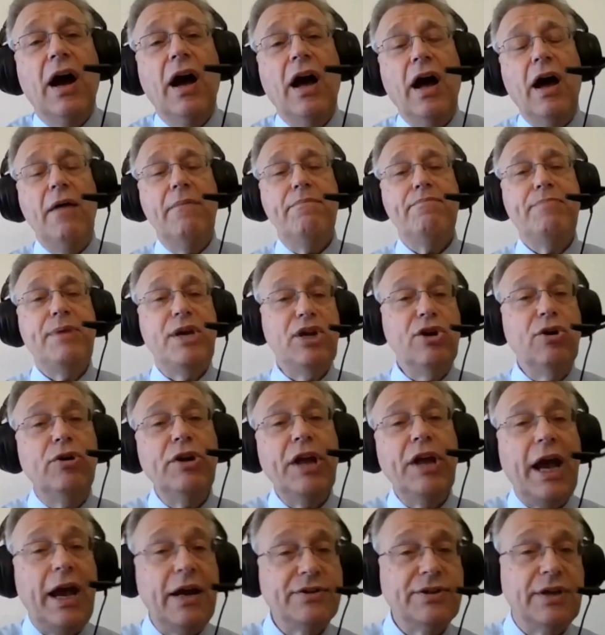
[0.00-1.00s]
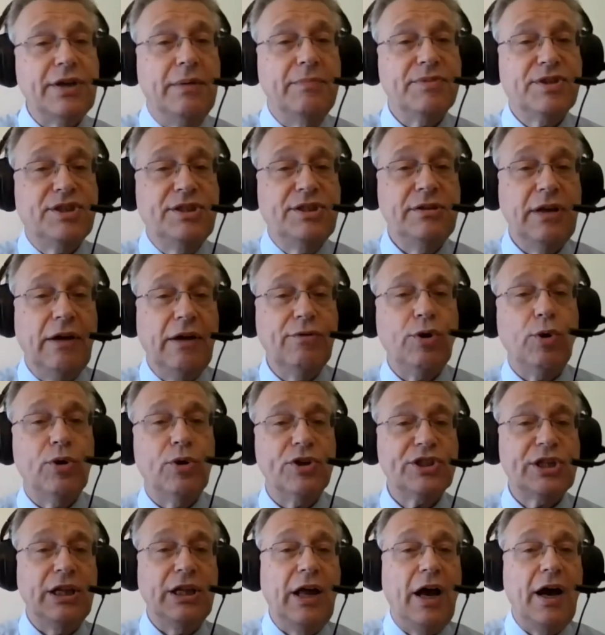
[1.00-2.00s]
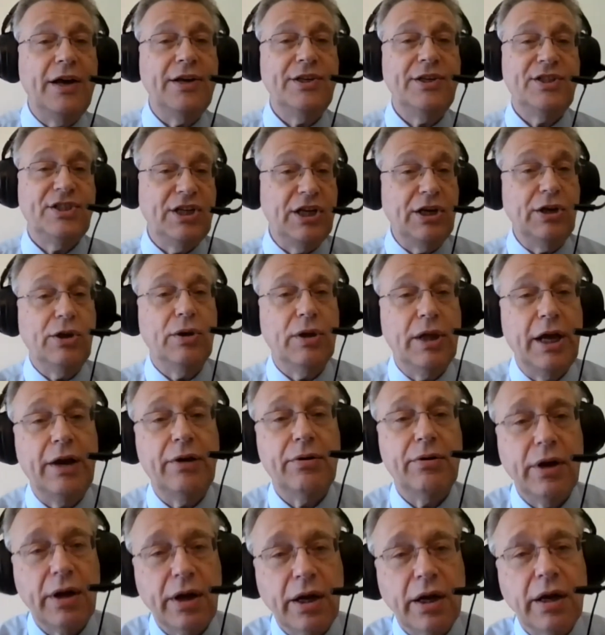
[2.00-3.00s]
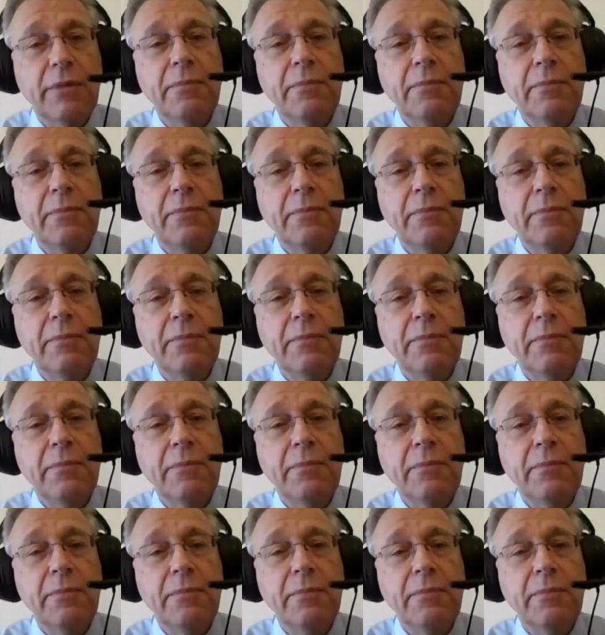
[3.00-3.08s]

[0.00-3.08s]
Beyond atoms, of course, lies singularity.